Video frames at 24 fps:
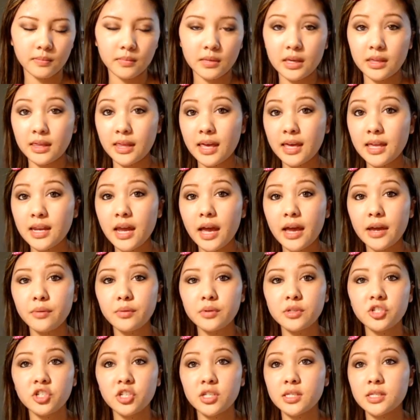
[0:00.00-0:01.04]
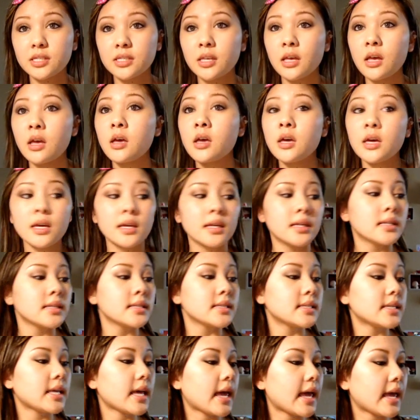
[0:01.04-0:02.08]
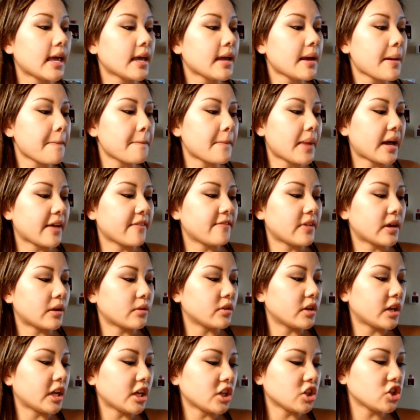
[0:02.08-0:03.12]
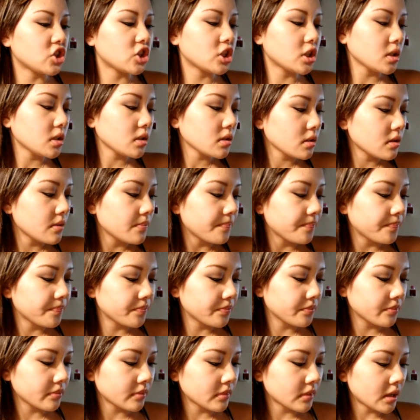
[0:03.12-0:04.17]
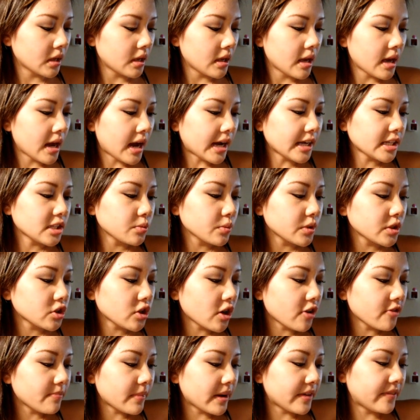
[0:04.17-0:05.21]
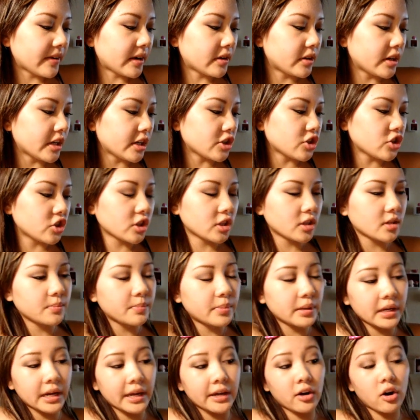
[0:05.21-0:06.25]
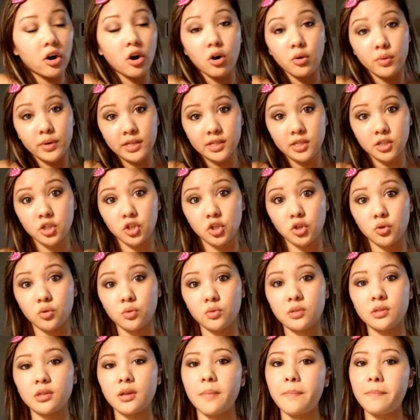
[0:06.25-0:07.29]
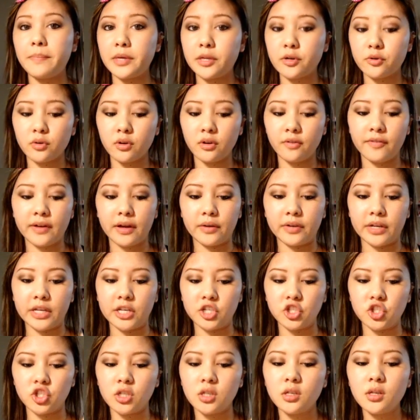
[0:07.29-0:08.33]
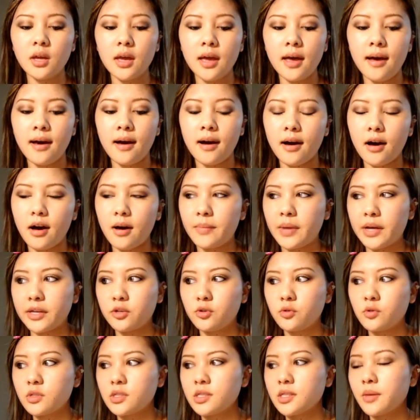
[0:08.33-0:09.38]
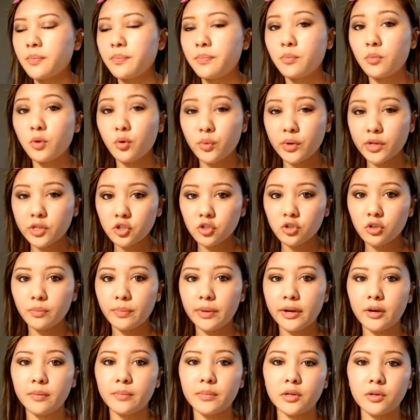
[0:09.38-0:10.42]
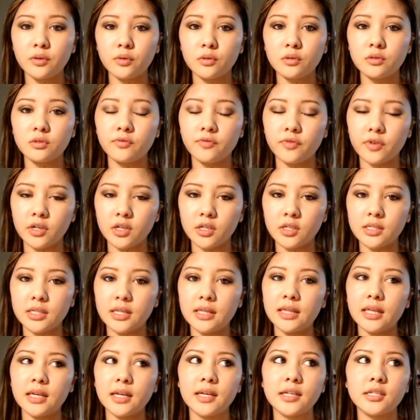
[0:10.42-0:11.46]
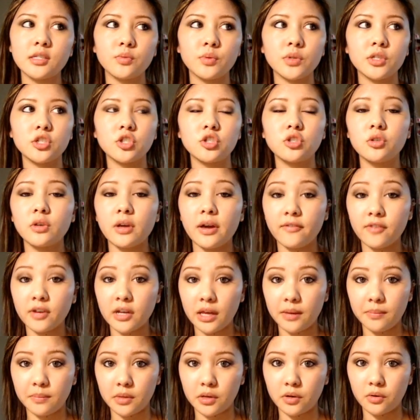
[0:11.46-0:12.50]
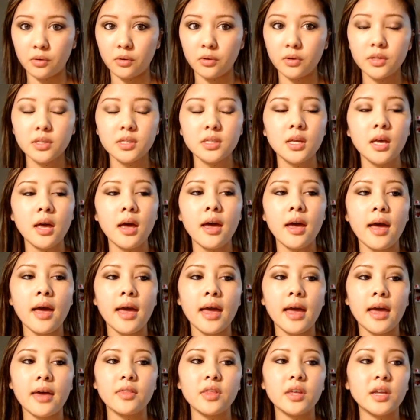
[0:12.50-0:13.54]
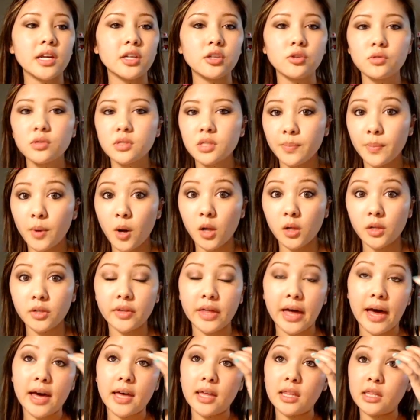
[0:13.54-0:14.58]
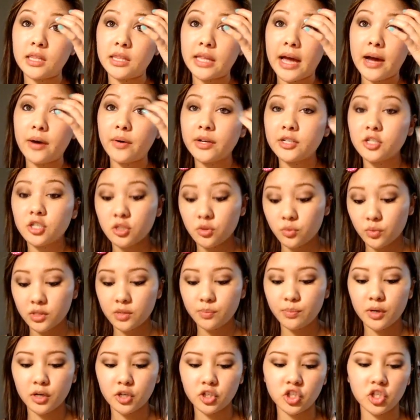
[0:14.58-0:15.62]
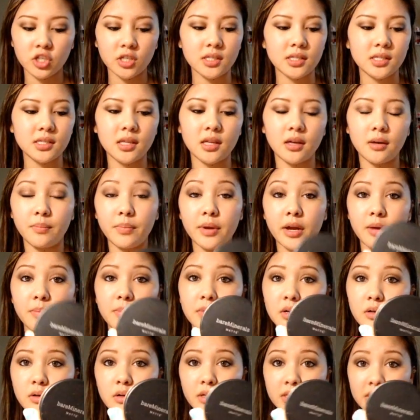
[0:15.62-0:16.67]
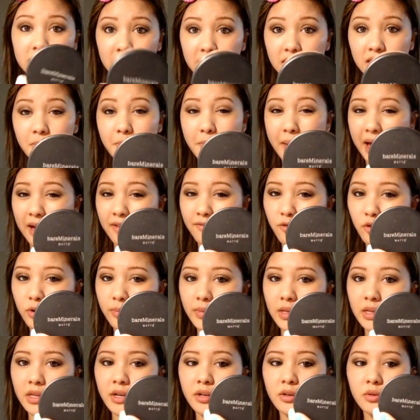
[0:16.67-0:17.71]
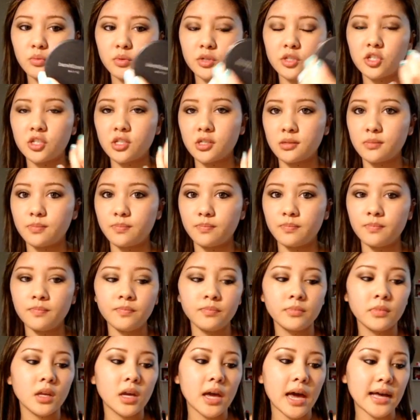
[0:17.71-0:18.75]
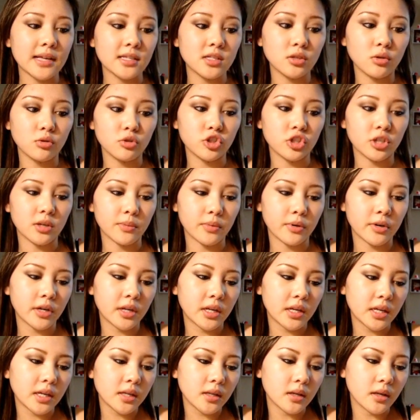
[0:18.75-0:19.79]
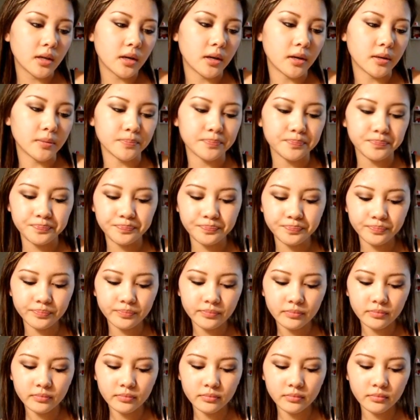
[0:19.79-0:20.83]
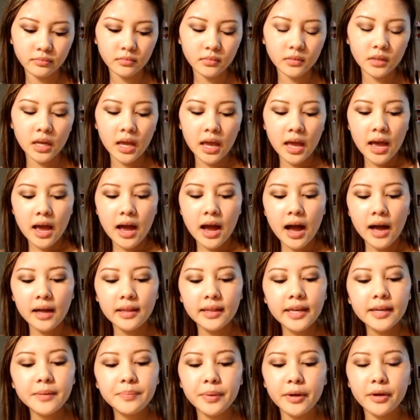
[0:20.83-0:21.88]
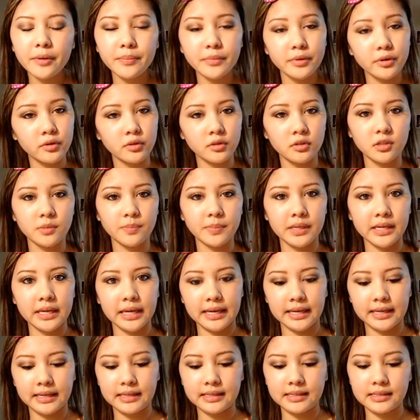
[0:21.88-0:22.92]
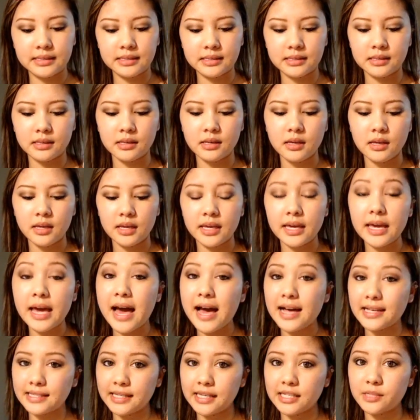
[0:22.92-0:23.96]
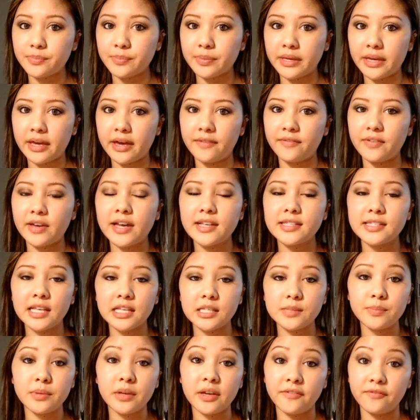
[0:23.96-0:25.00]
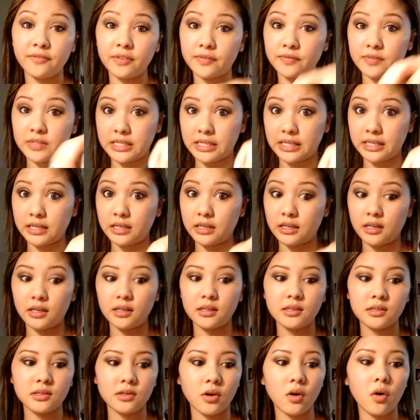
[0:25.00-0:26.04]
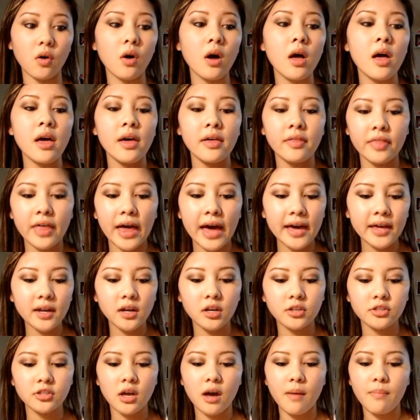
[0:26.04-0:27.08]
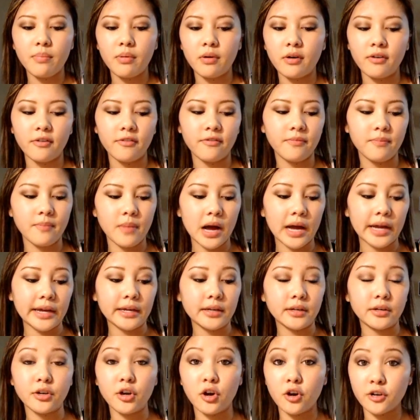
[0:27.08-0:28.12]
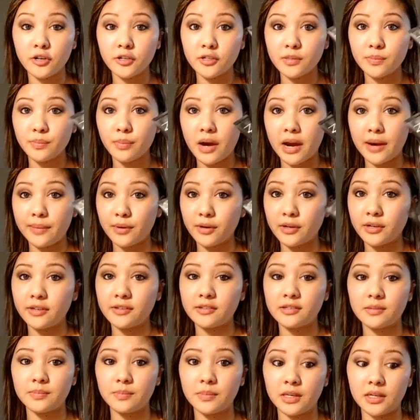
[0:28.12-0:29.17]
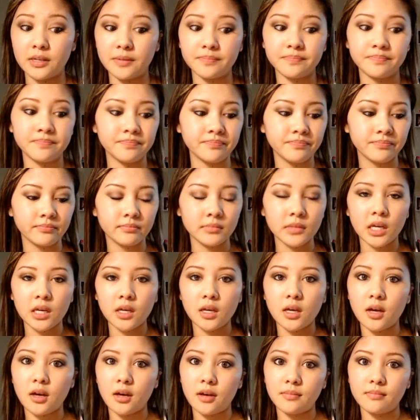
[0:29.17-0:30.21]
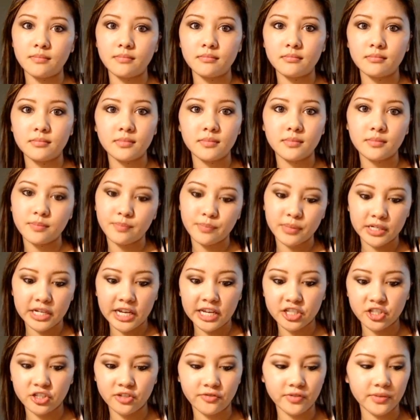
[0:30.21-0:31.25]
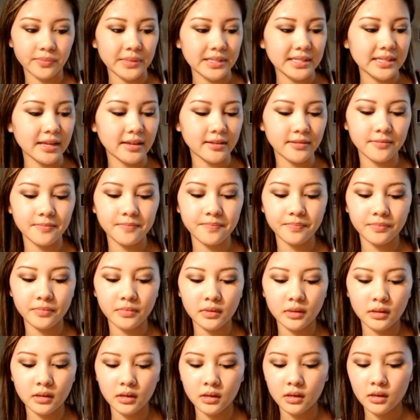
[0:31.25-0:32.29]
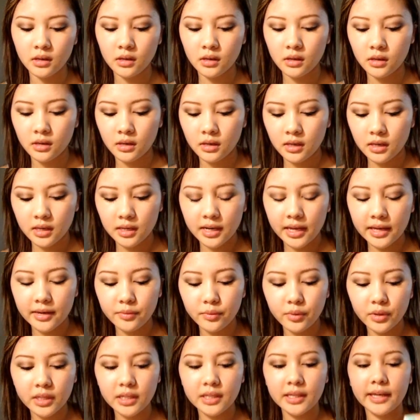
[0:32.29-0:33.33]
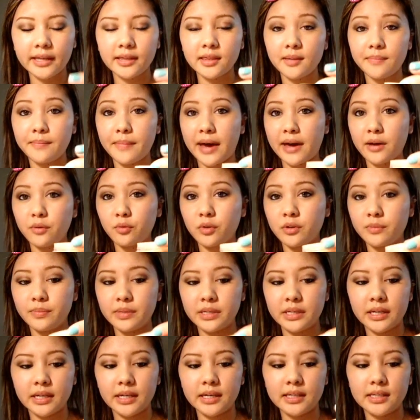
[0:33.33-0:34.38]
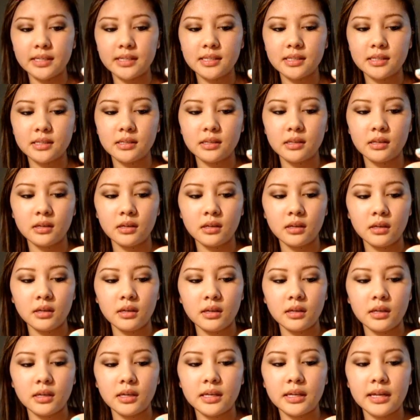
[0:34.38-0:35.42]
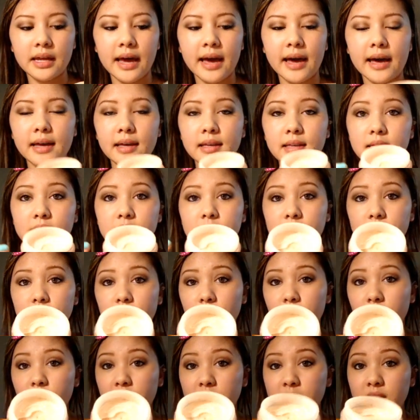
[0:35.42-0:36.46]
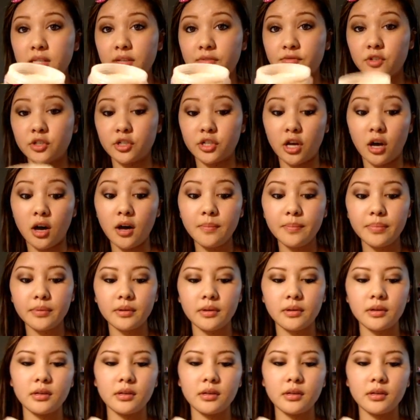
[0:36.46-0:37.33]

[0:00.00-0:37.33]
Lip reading: And then I would just take my foundation. I switch off my foundation, but I always use mineral foundation. I use the original Bare Minerals first, and then I switched to Everyday Minerals. And then I used up all of that, and now I just repurchased the Bare Minerals in the matte formula, which has no shimmer in it. I like Bare Minerals because it has SPF. It has SPF 15 in it. So that on top of my NARS primer gives me protection from the sun. And I really like the matte one because it has the sifter top.